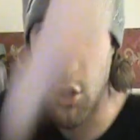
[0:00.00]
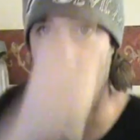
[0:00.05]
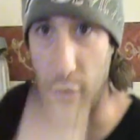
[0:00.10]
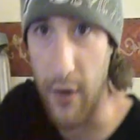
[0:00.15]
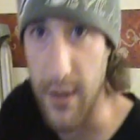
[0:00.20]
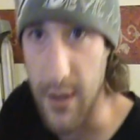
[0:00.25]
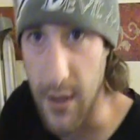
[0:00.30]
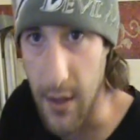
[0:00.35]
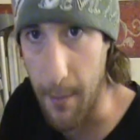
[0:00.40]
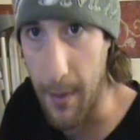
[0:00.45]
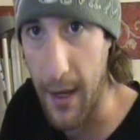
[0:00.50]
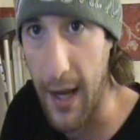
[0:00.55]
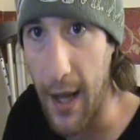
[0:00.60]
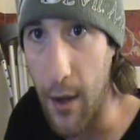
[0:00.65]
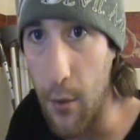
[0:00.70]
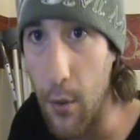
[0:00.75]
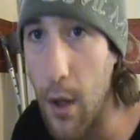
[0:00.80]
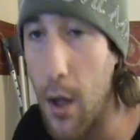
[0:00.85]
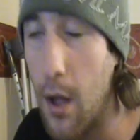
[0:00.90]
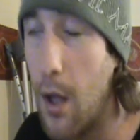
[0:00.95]
straight to the
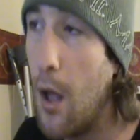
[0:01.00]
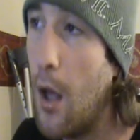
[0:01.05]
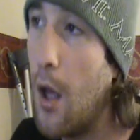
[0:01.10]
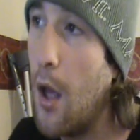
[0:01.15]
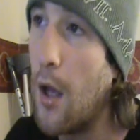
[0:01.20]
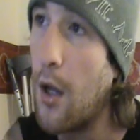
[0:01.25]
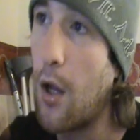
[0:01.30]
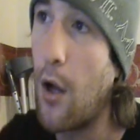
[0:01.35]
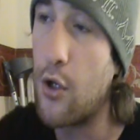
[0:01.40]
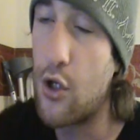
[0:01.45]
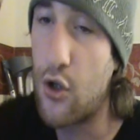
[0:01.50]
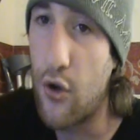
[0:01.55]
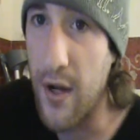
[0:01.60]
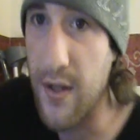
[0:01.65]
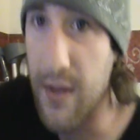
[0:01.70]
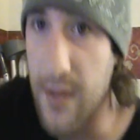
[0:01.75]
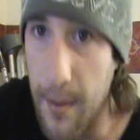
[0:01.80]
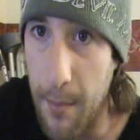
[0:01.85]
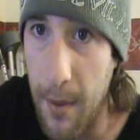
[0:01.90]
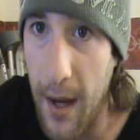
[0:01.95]
plough. And going
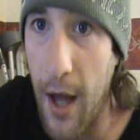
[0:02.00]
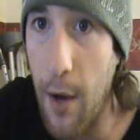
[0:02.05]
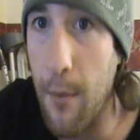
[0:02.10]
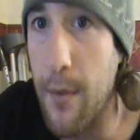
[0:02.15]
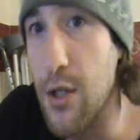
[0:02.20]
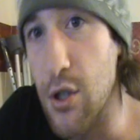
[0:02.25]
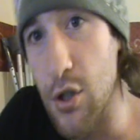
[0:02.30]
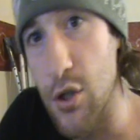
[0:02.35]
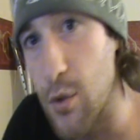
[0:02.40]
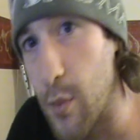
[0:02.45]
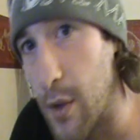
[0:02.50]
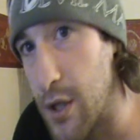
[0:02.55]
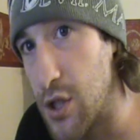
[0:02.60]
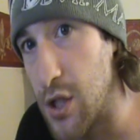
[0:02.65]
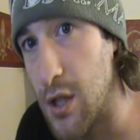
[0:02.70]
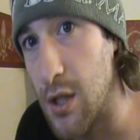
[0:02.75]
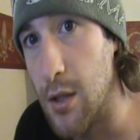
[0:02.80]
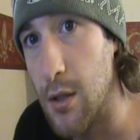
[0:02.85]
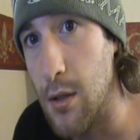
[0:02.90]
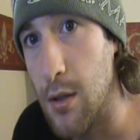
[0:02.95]
straight to the plough means you're
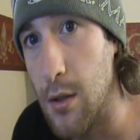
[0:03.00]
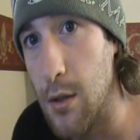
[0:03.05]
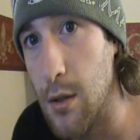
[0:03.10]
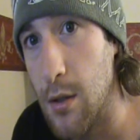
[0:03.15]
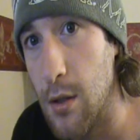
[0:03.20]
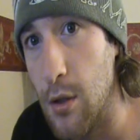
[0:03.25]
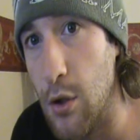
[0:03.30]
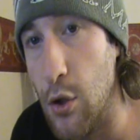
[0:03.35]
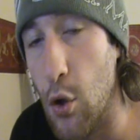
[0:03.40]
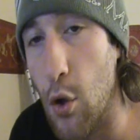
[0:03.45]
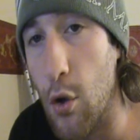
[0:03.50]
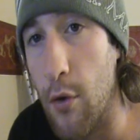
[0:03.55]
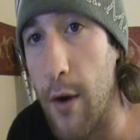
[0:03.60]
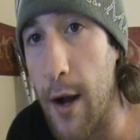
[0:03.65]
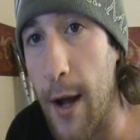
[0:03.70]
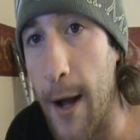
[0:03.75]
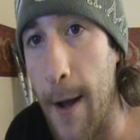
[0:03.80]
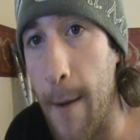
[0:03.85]
switching your